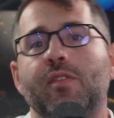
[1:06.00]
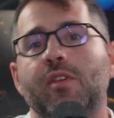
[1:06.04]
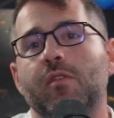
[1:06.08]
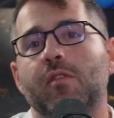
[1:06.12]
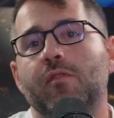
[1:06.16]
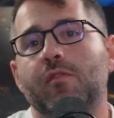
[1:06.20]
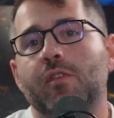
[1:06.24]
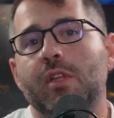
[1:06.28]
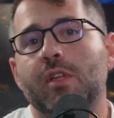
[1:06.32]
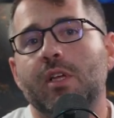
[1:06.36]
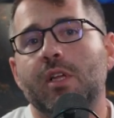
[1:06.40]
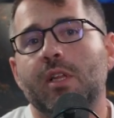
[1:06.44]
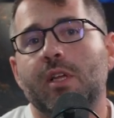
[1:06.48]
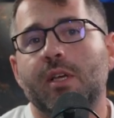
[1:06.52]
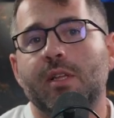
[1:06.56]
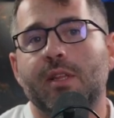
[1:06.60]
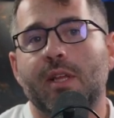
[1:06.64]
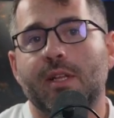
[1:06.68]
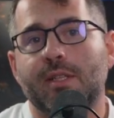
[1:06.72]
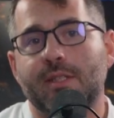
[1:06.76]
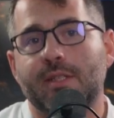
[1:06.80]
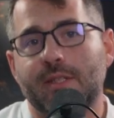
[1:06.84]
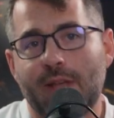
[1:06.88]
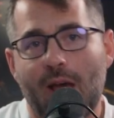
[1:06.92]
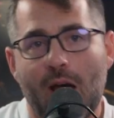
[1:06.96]
the affiliate link
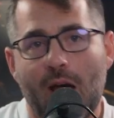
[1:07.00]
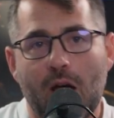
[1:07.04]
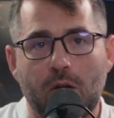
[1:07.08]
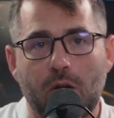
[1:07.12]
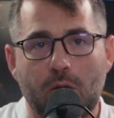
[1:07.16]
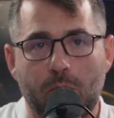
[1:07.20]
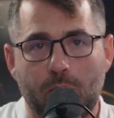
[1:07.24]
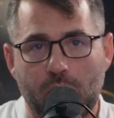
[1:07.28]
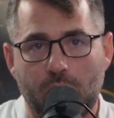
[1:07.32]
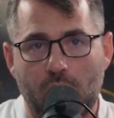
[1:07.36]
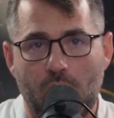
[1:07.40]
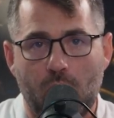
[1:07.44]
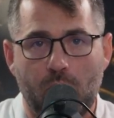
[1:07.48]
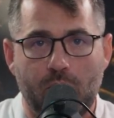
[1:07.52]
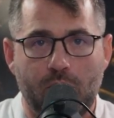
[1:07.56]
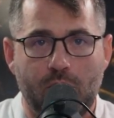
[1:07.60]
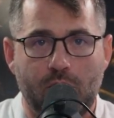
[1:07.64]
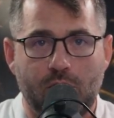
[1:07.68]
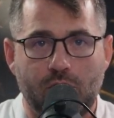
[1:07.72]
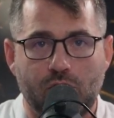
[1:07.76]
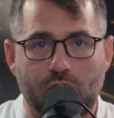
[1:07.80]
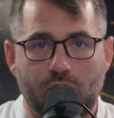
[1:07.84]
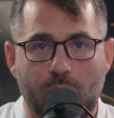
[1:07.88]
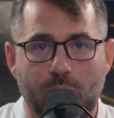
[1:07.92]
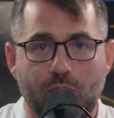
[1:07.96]
that's down below in the
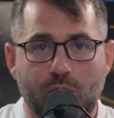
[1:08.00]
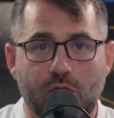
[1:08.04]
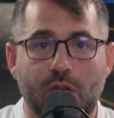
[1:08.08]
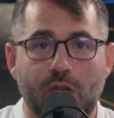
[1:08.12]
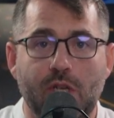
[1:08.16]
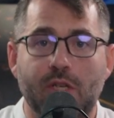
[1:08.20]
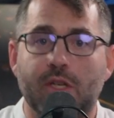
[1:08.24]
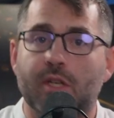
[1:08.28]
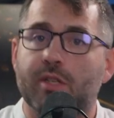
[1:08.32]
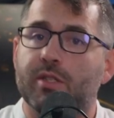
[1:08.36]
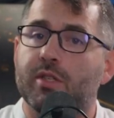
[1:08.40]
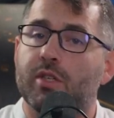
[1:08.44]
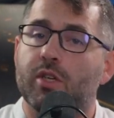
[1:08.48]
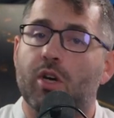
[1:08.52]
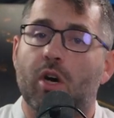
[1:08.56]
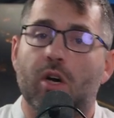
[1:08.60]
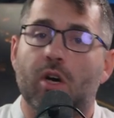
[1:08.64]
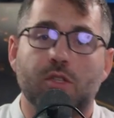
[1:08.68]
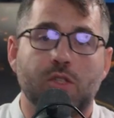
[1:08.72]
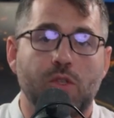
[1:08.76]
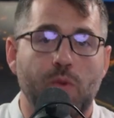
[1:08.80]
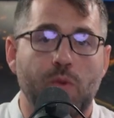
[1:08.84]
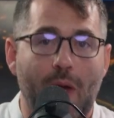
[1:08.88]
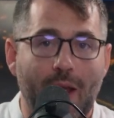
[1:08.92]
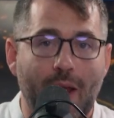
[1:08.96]
description. It doesn't
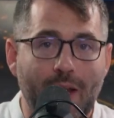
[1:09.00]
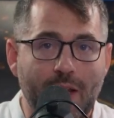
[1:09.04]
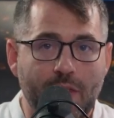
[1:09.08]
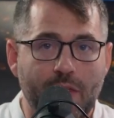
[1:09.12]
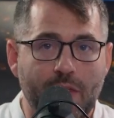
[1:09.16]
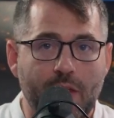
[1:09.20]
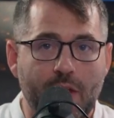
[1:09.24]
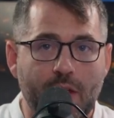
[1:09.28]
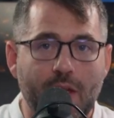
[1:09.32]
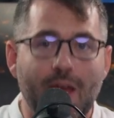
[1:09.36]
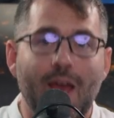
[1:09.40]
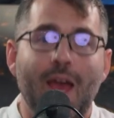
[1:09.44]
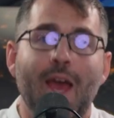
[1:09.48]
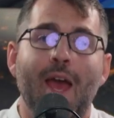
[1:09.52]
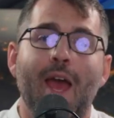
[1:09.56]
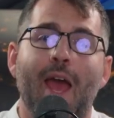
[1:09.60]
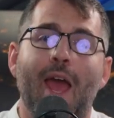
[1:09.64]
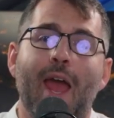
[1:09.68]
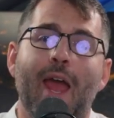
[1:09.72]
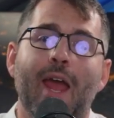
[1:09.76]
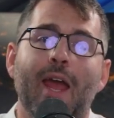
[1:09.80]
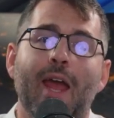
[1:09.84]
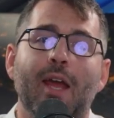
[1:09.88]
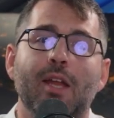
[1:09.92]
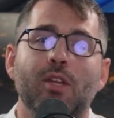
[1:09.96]
cost you anything,
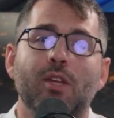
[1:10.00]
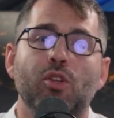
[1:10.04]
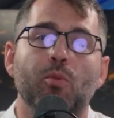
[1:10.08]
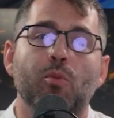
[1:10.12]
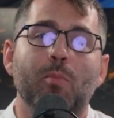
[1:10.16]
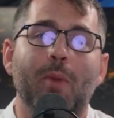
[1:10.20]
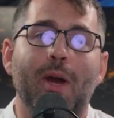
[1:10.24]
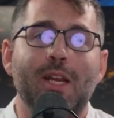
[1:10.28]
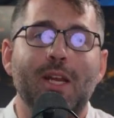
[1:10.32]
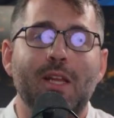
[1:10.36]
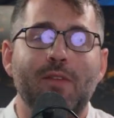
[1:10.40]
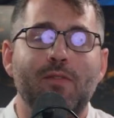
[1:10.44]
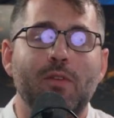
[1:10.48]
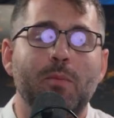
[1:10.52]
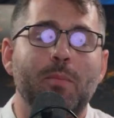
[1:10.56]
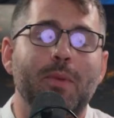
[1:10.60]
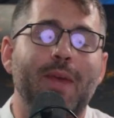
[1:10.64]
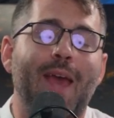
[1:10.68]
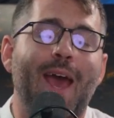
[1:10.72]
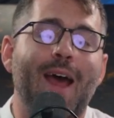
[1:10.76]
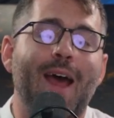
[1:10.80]
and you might even be